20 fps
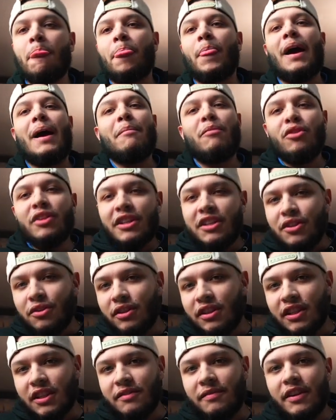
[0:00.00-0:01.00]
I'm only
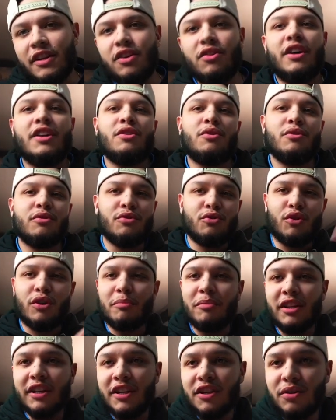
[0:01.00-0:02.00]
doing this video, I don't
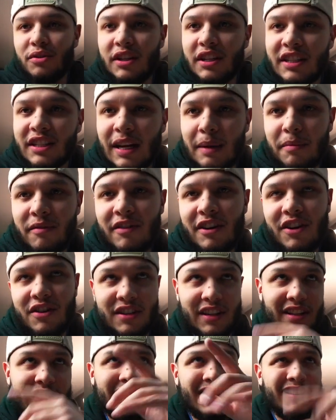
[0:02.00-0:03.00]
normally do these type of videos.
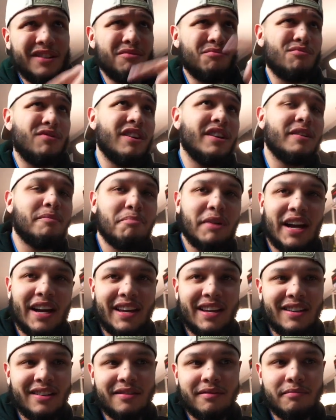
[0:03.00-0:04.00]
I think I did one back
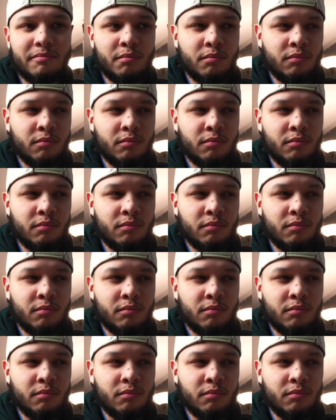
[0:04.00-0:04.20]
in